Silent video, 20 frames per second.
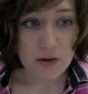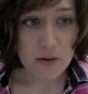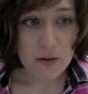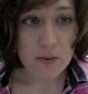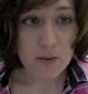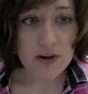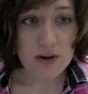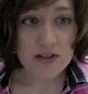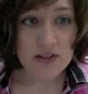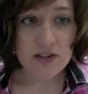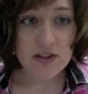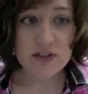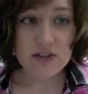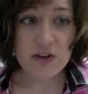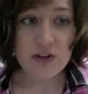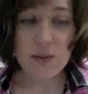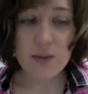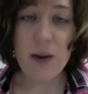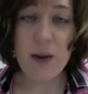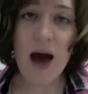Words are
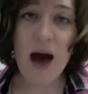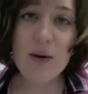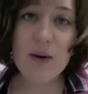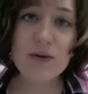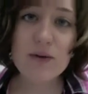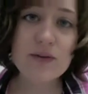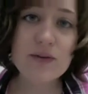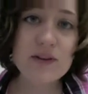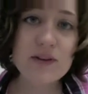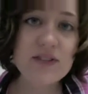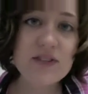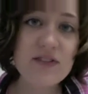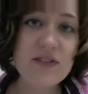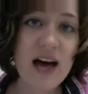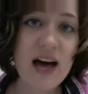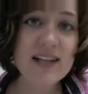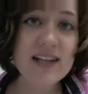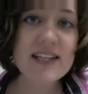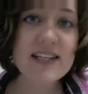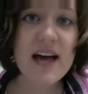so powerful, in
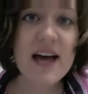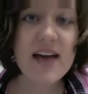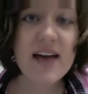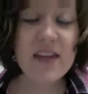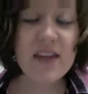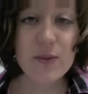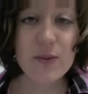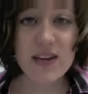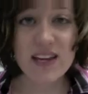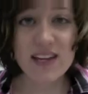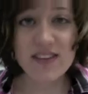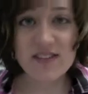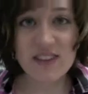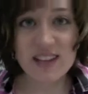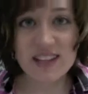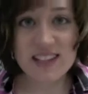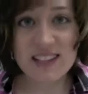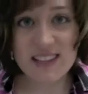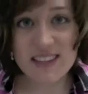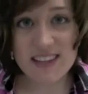fact, that we
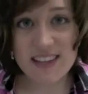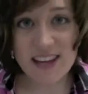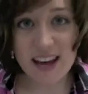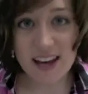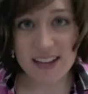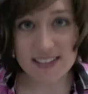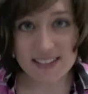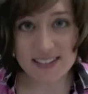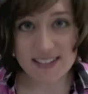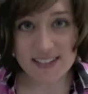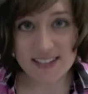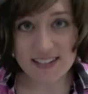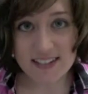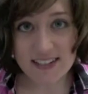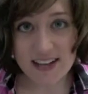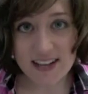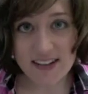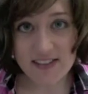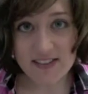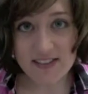invented the
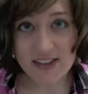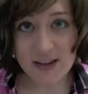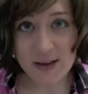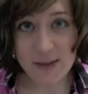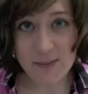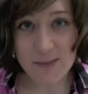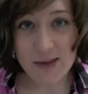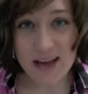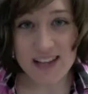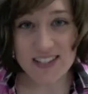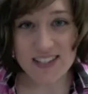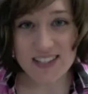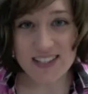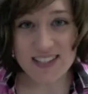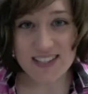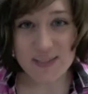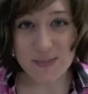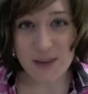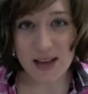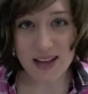idea of magic
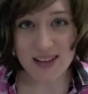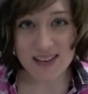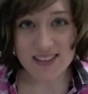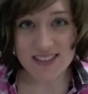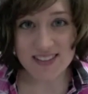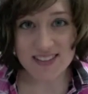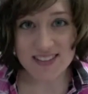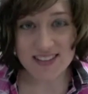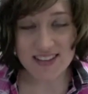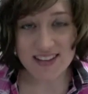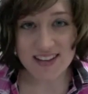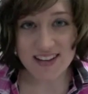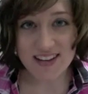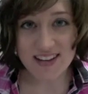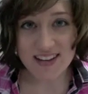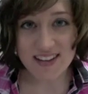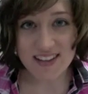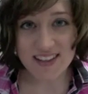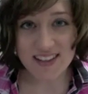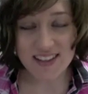spells
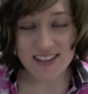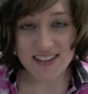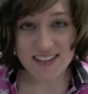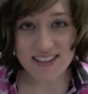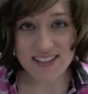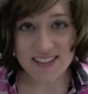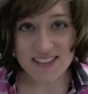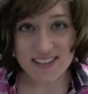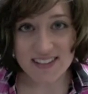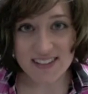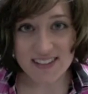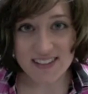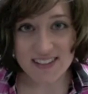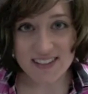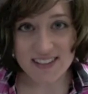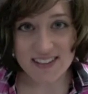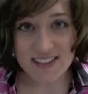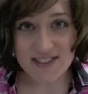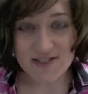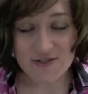that
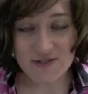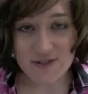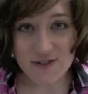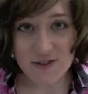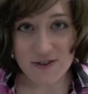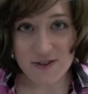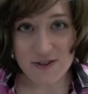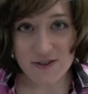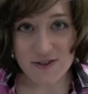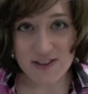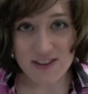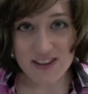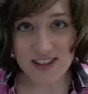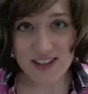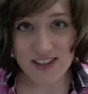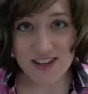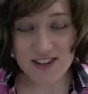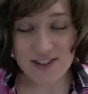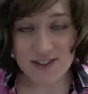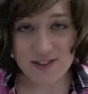control the
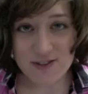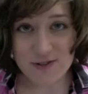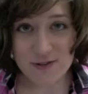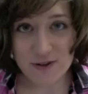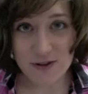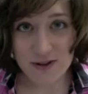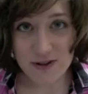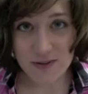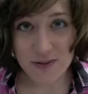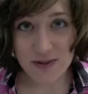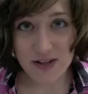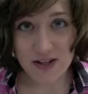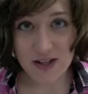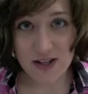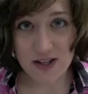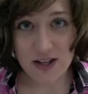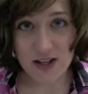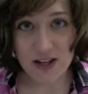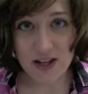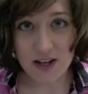uncontrollable
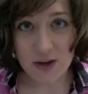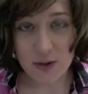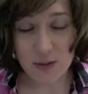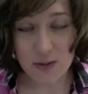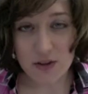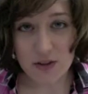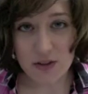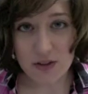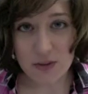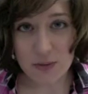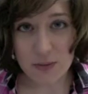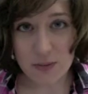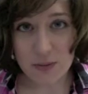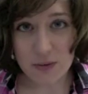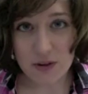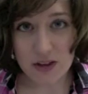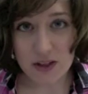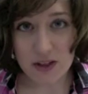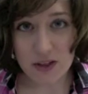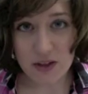with
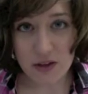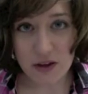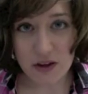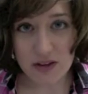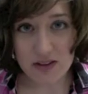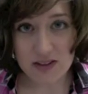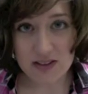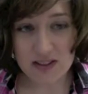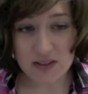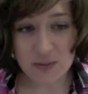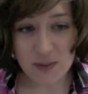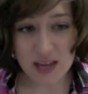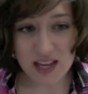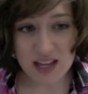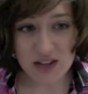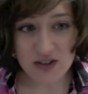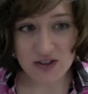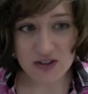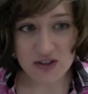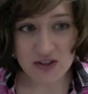pre thought
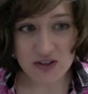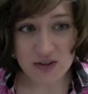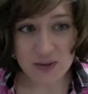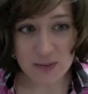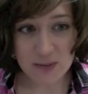speech.